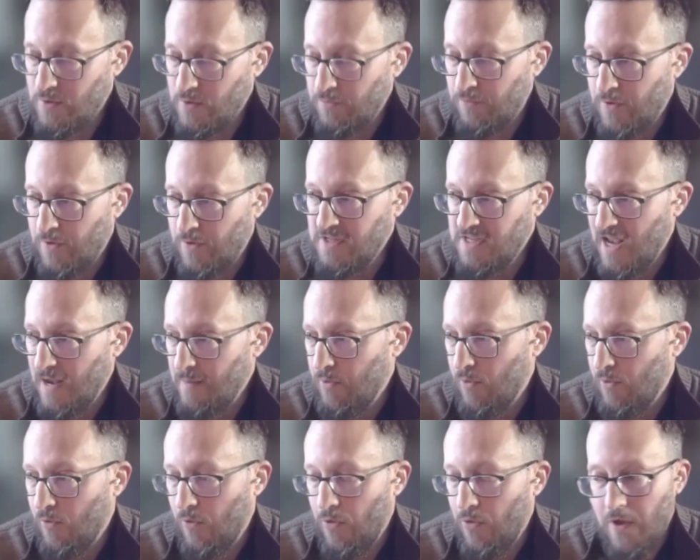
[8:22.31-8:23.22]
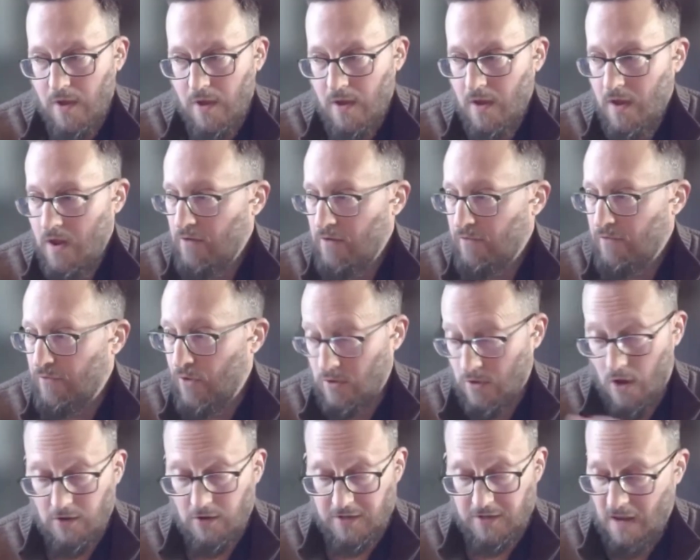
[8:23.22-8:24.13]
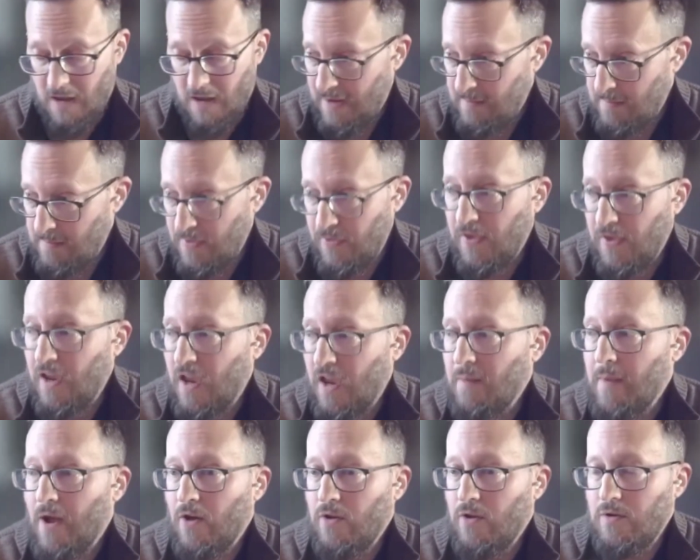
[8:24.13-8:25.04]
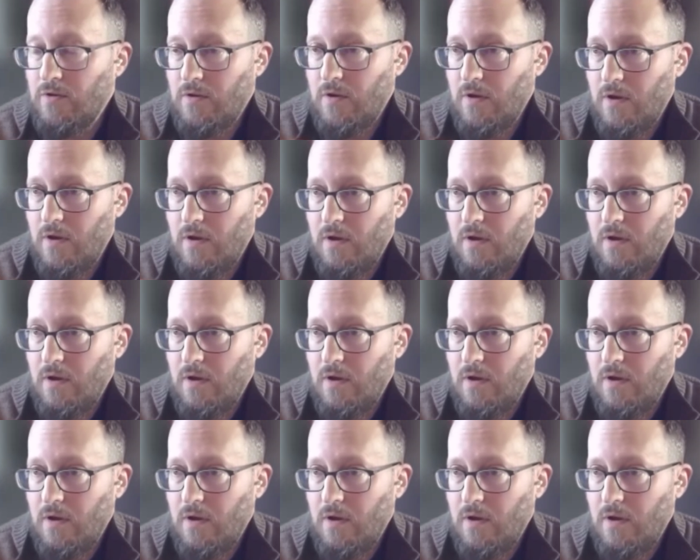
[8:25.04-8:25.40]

So for example, for a long time, I've been thinking about